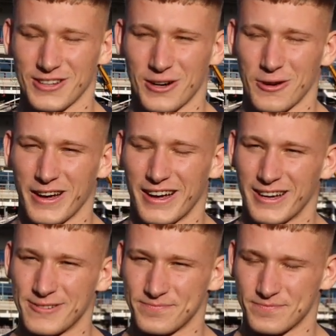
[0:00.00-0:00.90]

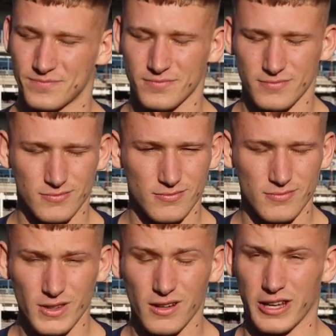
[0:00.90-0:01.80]
So
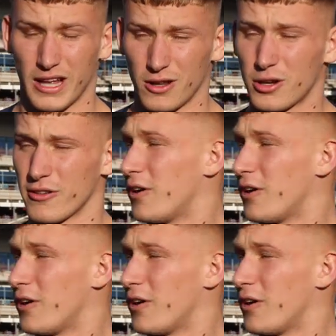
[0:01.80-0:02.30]
yeah, looking